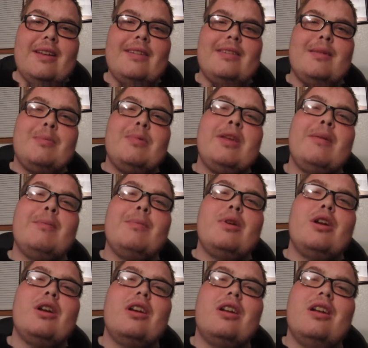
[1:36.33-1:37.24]

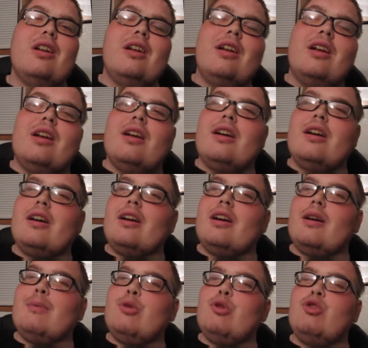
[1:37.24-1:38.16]
September,
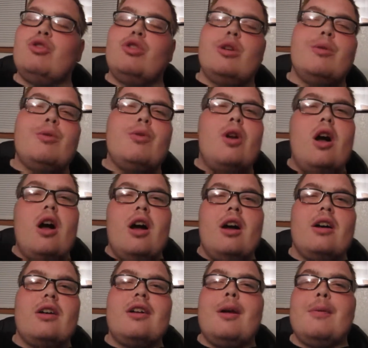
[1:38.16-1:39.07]
um, usually when
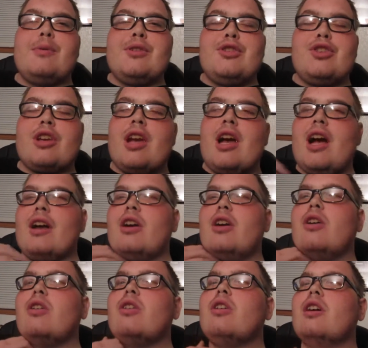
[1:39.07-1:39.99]
Raw comes to
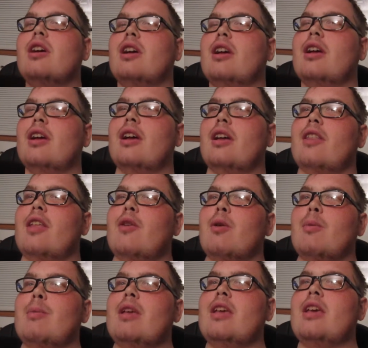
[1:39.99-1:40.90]
Chicago. And they
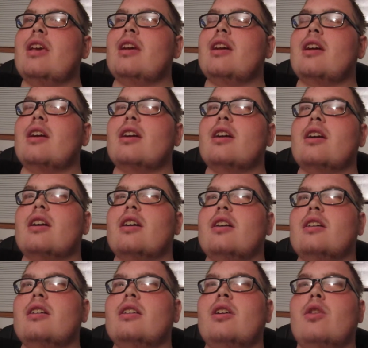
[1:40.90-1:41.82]
will be
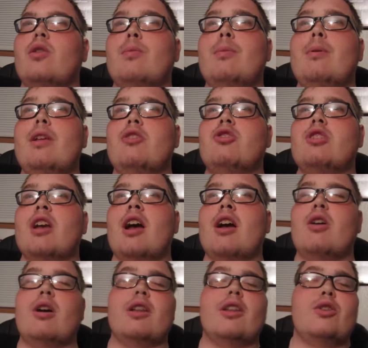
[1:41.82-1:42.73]
here, they will be in
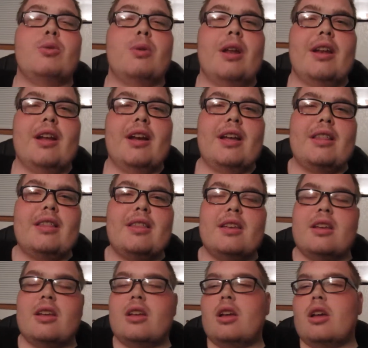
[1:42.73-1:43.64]
Chicago on the 29th,
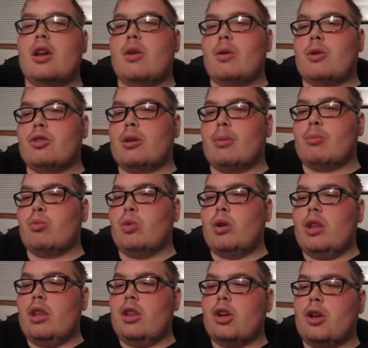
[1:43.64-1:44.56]
which I'm
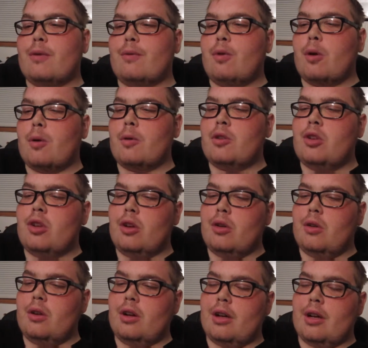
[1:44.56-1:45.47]
really looking forward
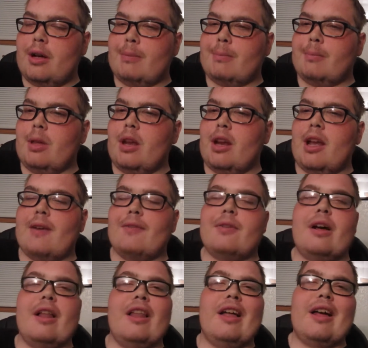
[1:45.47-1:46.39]
to. I'm going to
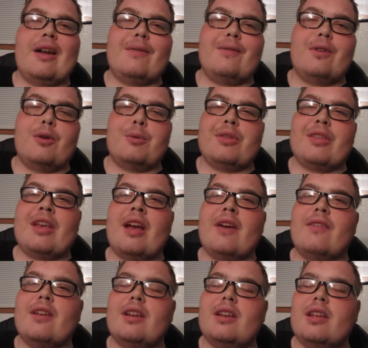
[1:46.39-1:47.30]
have a lot of fun with
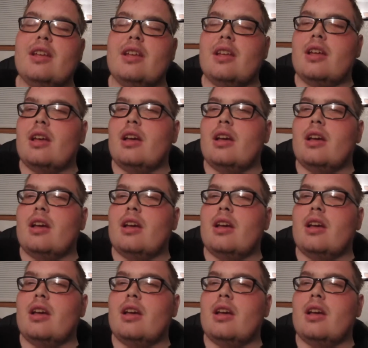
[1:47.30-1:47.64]
Kevin.